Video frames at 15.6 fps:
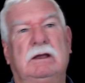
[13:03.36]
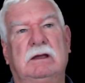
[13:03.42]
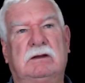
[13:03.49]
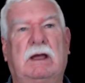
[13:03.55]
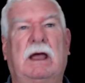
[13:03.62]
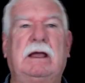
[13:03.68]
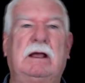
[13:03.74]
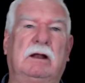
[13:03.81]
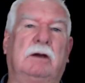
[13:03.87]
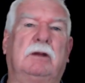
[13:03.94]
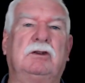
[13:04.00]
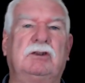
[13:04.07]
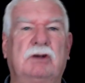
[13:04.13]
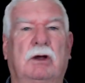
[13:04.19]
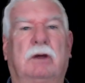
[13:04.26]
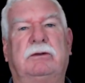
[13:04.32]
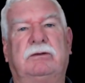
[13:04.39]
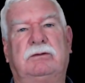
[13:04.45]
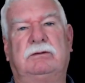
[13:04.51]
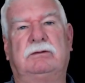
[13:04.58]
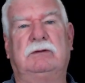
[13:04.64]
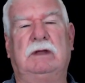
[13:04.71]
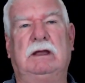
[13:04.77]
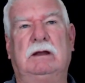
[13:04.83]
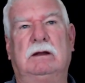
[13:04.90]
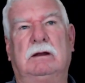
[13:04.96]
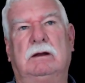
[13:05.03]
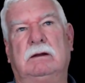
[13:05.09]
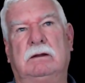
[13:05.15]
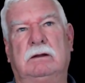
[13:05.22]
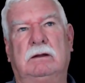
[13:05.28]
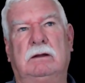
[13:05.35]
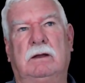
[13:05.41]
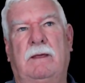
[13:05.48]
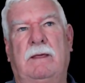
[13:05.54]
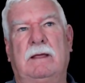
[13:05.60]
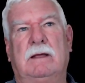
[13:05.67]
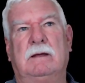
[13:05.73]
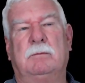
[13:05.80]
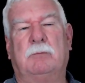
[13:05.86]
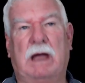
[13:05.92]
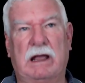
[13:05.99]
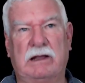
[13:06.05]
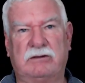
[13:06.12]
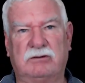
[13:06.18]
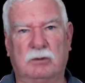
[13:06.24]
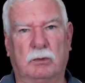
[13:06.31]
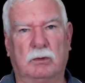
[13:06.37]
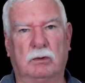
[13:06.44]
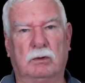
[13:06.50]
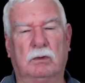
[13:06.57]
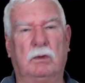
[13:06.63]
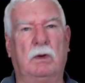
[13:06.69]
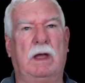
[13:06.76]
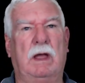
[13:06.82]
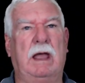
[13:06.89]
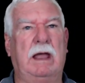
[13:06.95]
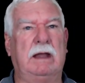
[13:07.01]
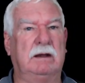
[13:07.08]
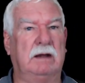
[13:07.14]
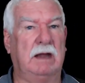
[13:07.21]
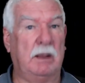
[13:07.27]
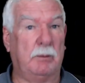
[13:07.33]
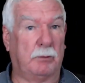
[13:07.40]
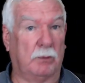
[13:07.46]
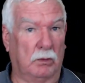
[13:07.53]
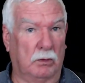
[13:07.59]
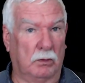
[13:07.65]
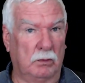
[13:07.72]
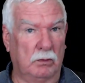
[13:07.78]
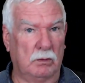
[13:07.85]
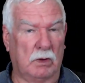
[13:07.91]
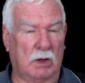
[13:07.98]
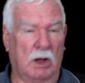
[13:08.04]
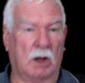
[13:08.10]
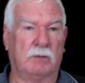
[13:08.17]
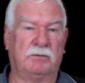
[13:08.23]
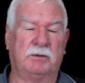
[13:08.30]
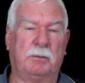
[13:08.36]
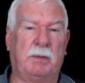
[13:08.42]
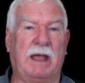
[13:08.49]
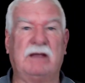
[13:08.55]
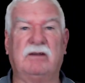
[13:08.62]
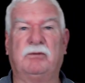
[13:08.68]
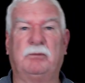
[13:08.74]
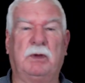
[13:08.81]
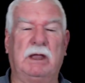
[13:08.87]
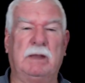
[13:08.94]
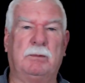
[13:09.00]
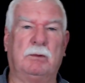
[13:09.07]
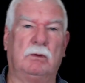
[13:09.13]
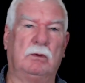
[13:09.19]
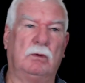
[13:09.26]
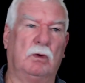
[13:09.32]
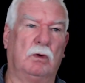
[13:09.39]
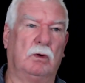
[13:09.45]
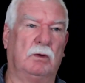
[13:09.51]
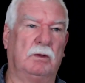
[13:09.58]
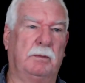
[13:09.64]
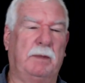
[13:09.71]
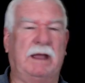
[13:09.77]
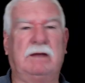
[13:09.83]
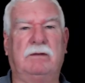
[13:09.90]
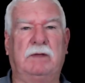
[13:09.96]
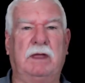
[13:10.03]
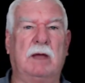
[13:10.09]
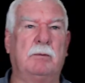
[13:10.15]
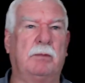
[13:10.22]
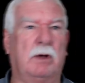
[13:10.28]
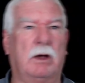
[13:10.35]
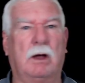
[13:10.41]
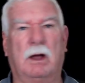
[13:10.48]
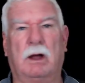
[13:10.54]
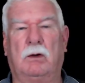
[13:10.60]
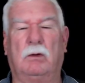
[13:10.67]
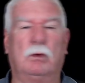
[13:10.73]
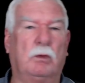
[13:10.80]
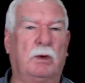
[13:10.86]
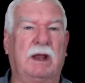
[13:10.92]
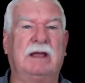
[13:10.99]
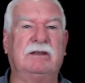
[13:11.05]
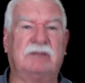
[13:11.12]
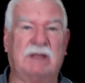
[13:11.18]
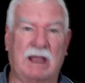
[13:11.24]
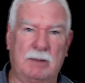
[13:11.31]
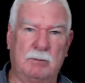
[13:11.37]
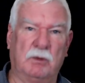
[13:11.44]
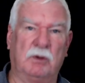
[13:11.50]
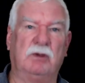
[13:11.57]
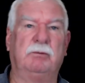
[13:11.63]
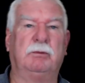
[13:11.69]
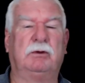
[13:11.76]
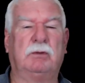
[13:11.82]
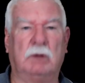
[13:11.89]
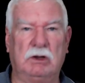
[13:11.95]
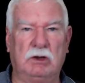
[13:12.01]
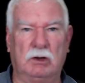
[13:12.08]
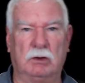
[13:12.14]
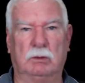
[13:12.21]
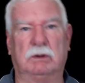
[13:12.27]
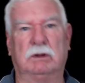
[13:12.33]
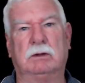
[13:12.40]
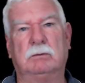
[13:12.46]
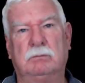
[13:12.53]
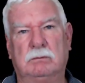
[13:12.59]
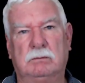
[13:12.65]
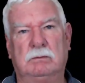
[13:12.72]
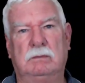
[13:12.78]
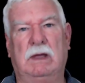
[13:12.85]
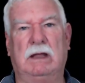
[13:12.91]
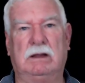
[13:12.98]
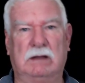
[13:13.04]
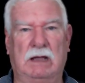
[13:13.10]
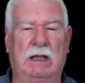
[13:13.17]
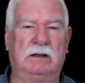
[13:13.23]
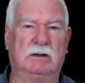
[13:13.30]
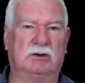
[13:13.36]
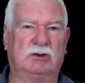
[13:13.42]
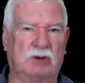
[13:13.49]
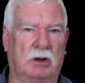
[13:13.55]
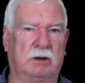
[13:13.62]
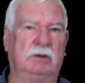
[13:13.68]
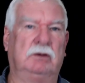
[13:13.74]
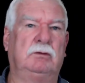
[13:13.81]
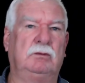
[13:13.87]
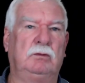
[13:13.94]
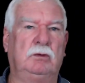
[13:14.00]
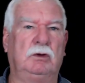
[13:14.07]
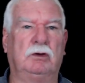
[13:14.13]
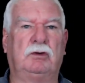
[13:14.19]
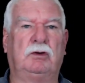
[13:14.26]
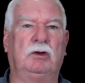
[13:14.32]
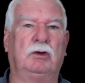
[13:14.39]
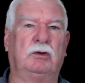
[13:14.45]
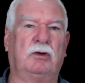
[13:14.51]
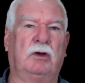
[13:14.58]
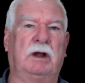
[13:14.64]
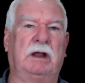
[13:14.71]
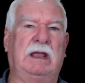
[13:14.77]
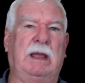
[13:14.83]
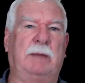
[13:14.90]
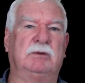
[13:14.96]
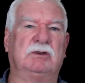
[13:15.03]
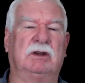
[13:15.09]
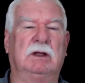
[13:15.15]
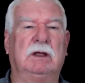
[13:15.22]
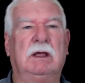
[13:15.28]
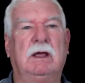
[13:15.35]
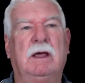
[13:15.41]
You take a lot of shots in basketball and netball of the back of people or the back of the umpire or what as they move between you and the shot you're trying to capture.